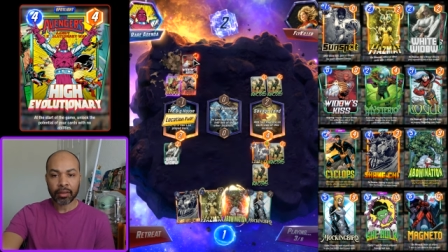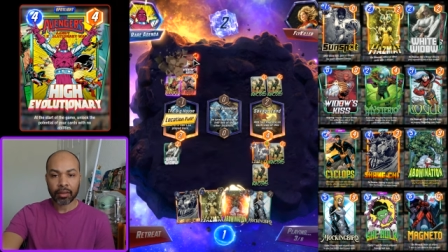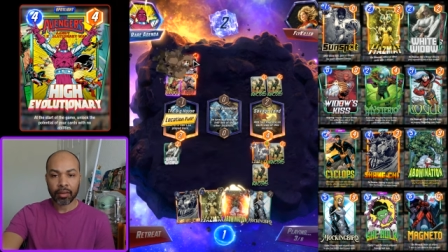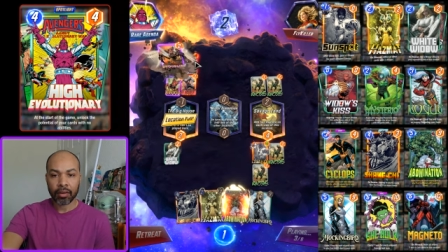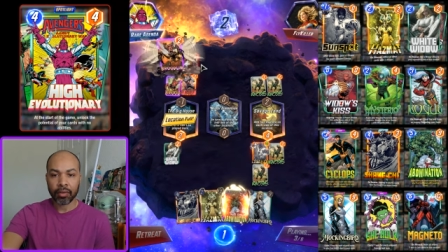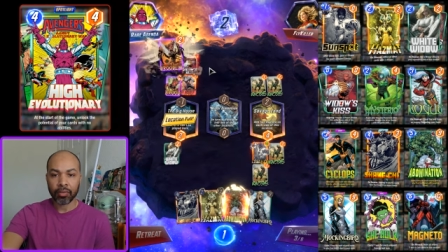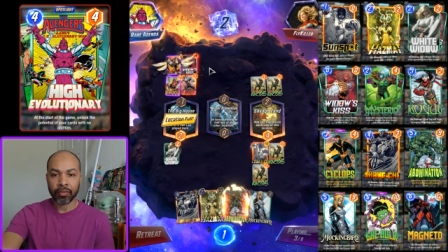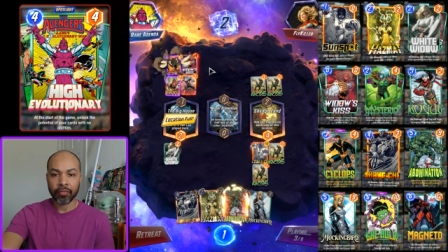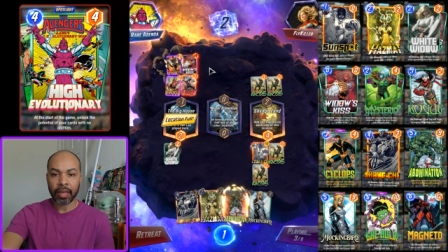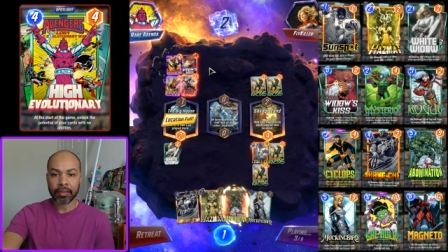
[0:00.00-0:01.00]
Oh,
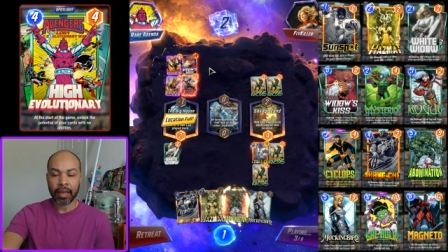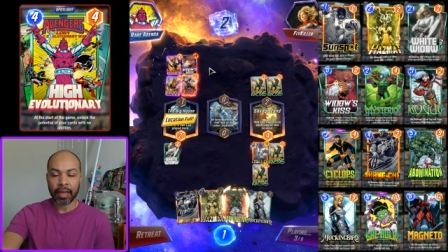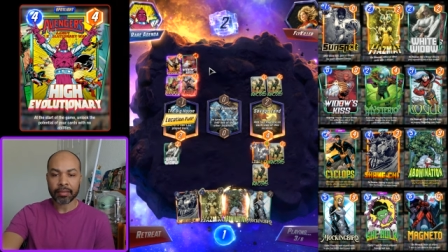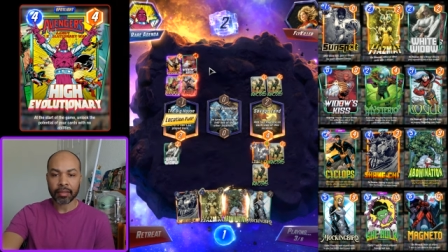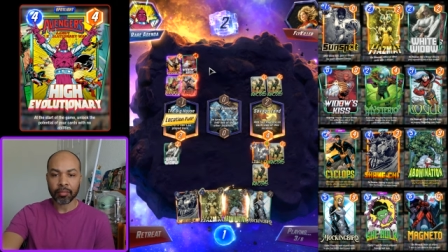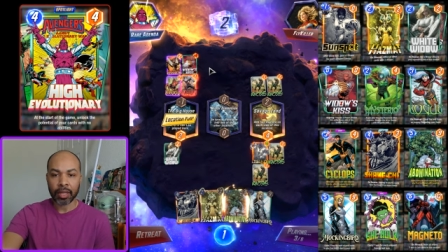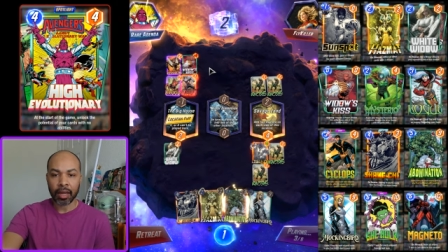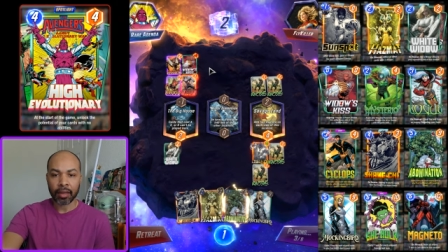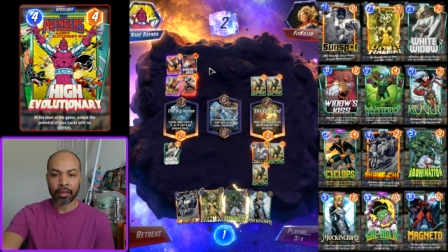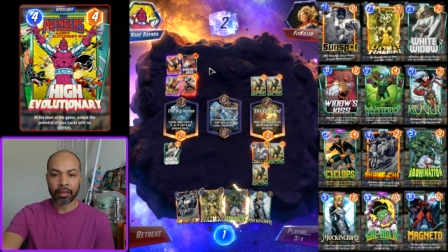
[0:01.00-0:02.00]
fantastic
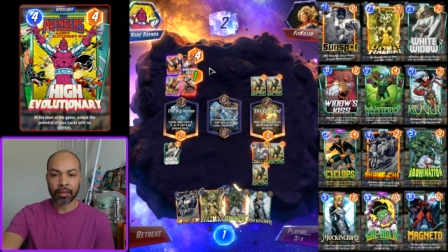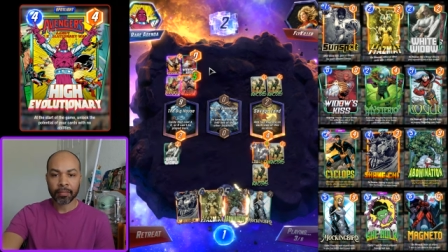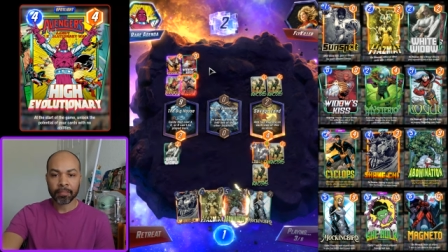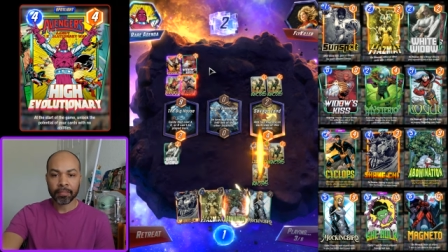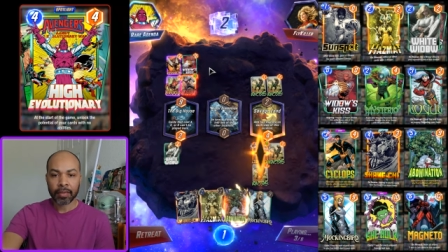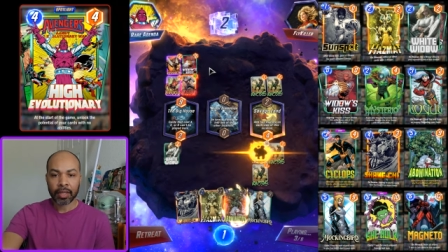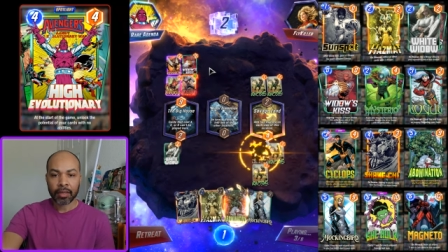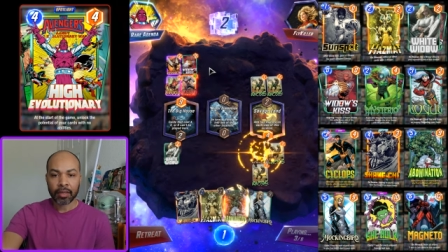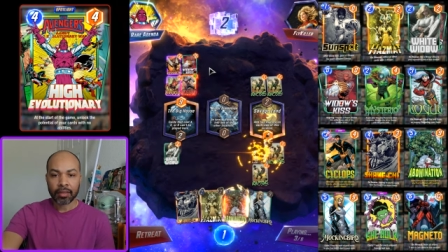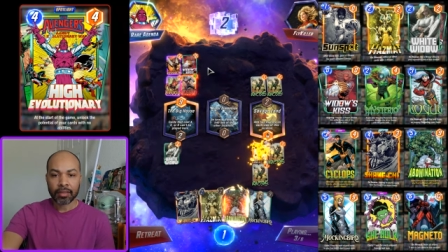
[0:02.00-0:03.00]
block.
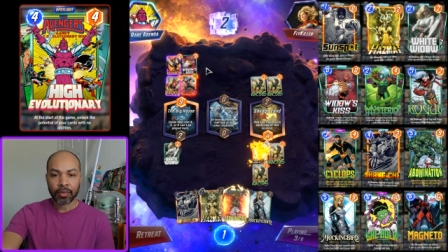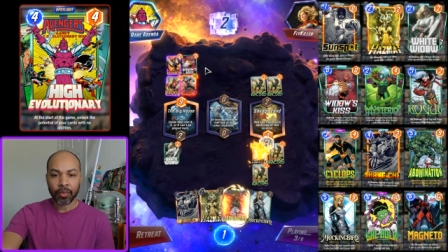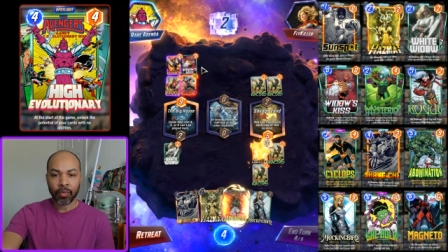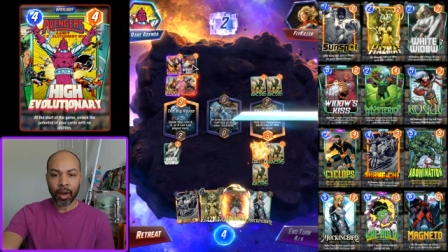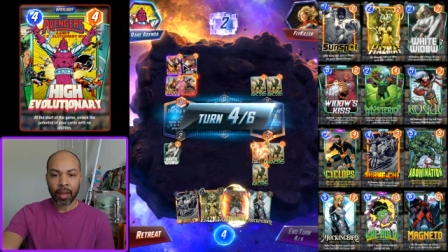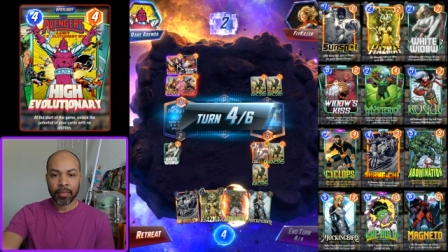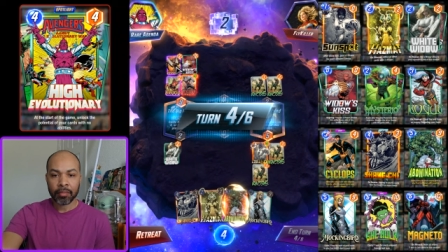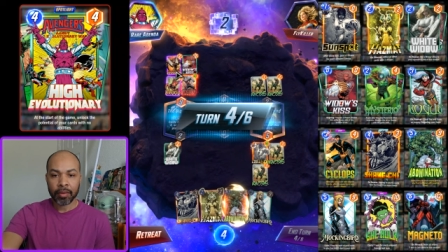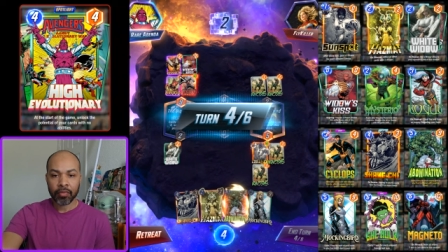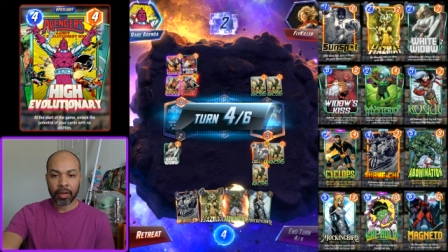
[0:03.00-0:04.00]
So we rob them
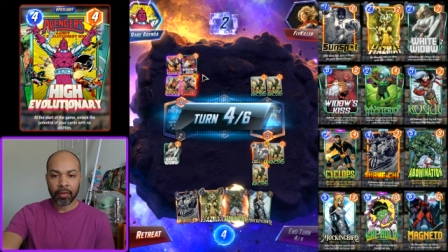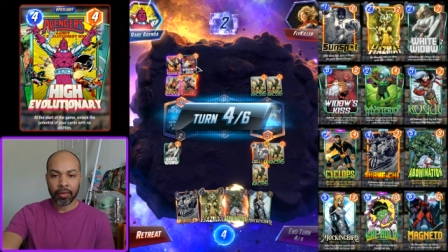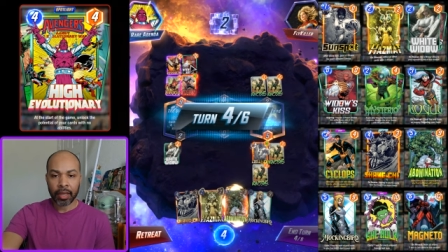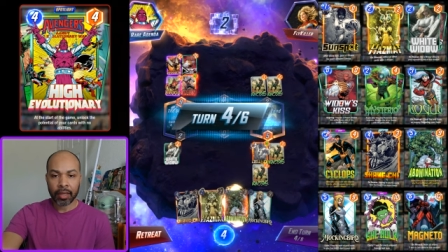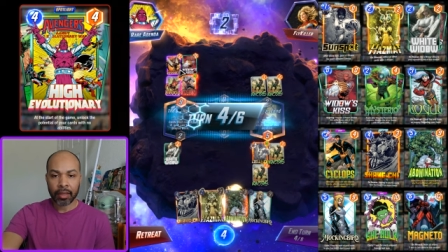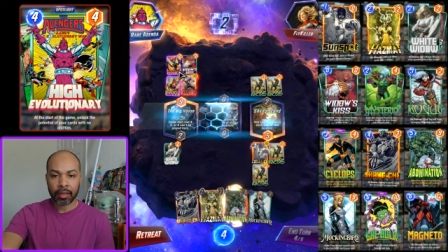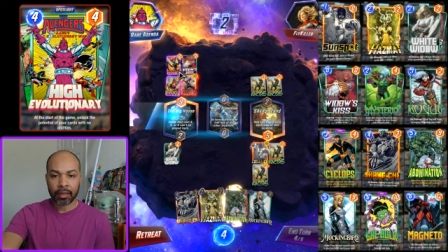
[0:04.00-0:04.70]
of, of a...